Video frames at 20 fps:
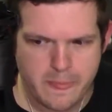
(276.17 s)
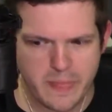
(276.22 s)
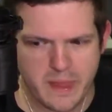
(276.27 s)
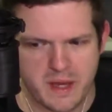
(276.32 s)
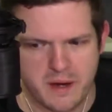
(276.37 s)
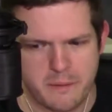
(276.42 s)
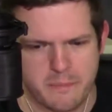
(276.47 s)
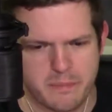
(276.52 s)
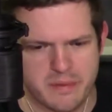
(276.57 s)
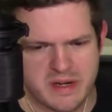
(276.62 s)

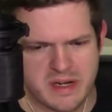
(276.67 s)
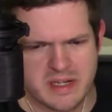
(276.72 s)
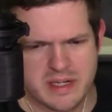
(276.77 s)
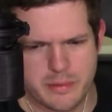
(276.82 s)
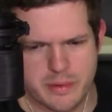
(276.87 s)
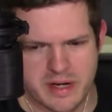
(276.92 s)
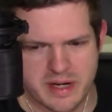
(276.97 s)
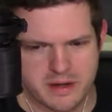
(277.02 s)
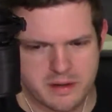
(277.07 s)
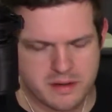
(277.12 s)
But
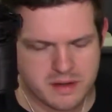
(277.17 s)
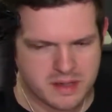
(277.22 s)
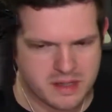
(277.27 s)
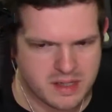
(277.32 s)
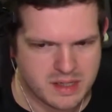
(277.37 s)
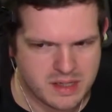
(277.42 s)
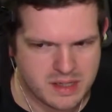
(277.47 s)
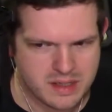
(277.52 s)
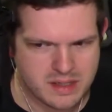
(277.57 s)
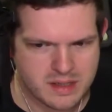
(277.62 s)
anyway,
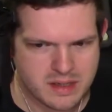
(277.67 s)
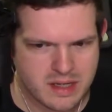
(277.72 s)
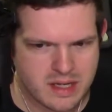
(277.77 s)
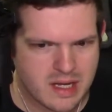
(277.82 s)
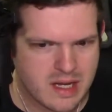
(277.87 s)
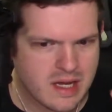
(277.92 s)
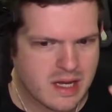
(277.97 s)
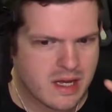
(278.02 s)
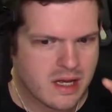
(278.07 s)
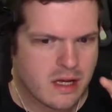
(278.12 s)

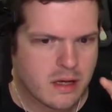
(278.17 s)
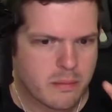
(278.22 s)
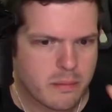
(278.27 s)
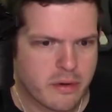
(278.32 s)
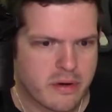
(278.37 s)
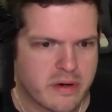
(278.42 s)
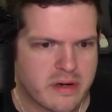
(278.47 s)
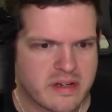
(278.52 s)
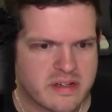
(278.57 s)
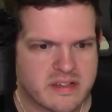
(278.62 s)

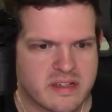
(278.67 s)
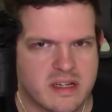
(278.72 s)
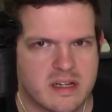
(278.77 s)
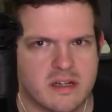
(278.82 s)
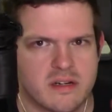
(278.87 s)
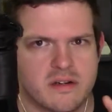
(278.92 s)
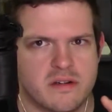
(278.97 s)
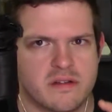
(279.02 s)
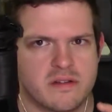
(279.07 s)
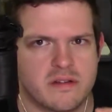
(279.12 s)
Bernie
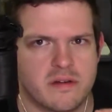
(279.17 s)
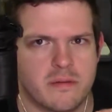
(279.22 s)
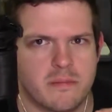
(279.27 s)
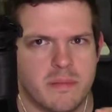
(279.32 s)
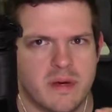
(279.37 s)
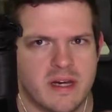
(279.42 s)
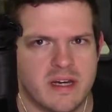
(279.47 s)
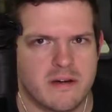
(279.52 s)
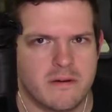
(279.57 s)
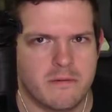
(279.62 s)
Sanders
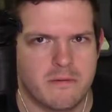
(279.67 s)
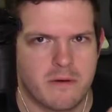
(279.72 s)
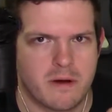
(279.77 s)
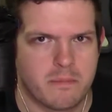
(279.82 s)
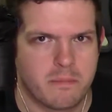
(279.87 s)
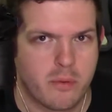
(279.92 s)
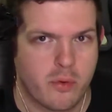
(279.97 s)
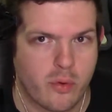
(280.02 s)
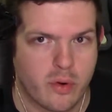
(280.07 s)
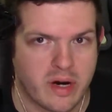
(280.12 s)
made a
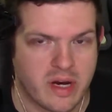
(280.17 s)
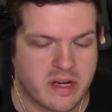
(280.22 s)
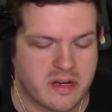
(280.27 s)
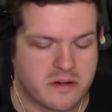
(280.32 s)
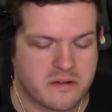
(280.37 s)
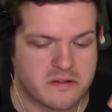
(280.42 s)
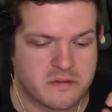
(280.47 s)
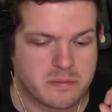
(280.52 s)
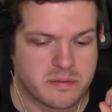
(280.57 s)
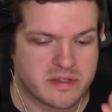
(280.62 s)
point
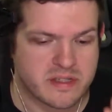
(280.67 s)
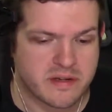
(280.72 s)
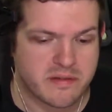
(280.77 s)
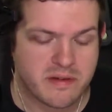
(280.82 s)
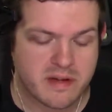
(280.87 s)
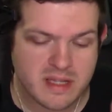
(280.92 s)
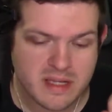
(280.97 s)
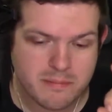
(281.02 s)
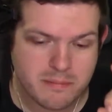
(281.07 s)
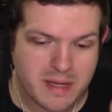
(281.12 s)
to
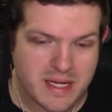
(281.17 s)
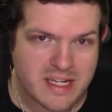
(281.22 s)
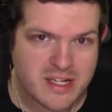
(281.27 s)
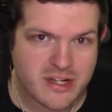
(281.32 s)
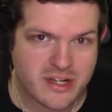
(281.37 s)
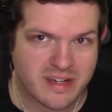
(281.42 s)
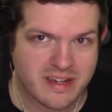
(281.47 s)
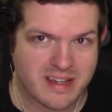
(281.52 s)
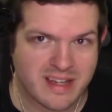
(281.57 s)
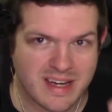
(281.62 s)
specifically
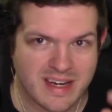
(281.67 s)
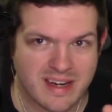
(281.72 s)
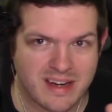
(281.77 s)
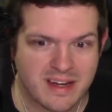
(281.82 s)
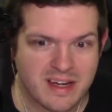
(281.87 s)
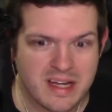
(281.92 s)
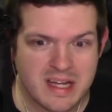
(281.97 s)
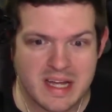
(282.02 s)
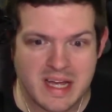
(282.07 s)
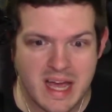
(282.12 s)
mention, like,
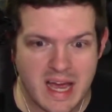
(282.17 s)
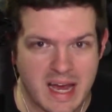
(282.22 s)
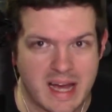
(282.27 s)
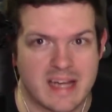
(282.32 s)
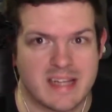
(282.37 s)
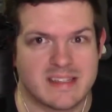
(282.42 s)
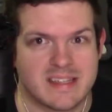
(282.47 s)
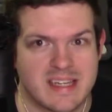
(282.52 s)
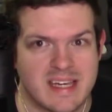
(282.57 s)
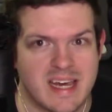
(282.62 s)

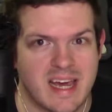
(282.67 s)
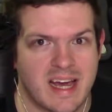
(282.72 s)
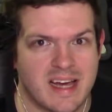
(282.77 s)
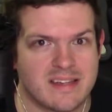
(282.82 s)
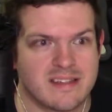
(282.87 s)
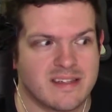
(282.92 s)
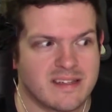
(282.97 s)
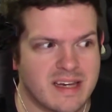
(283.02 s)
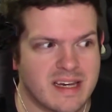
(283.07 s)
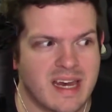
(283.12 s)
as he
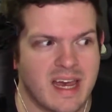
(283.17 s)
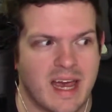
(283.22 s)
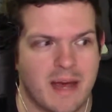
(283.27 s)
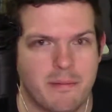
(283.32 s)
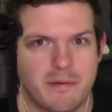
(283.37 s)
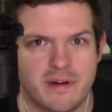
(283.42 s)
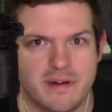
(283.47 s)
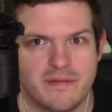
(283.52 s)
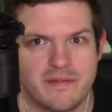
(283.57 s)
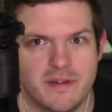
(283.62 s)
has a
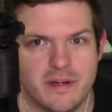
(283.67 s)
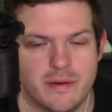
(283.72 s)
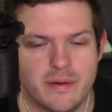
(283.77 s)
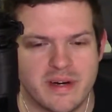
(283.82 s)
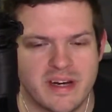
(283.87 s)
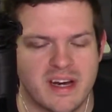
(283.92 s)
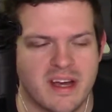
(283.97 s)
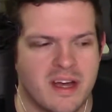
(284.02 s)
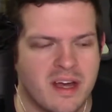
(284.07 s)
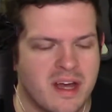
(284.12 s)
habit of
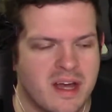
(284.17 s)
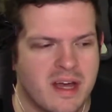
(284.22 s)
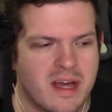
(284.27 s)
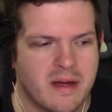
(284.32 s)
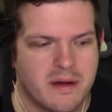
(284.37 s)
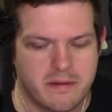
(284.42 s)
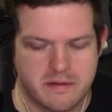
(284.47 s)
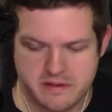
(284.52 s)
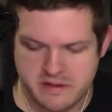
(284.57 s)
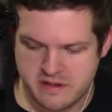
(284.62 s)
doing,
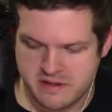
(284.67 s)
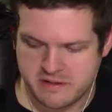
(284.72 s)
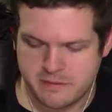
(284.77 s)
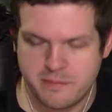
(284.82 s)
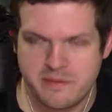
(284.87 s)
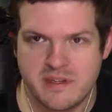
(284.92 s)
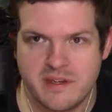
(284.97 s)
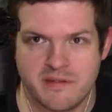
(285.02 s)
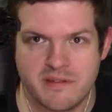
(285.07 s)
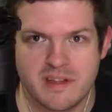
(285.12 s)
to
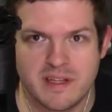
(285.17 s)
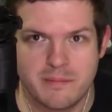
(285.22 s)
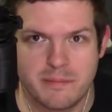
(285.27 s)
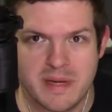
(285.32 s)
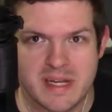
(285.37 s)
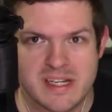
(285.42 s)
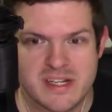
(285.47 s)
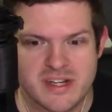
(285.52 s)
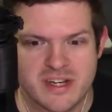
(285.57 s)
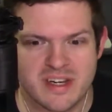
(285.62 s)
specifically
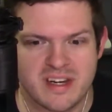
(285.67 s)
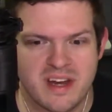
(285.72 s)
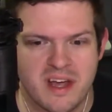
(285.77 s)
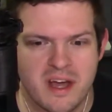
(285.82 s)
mention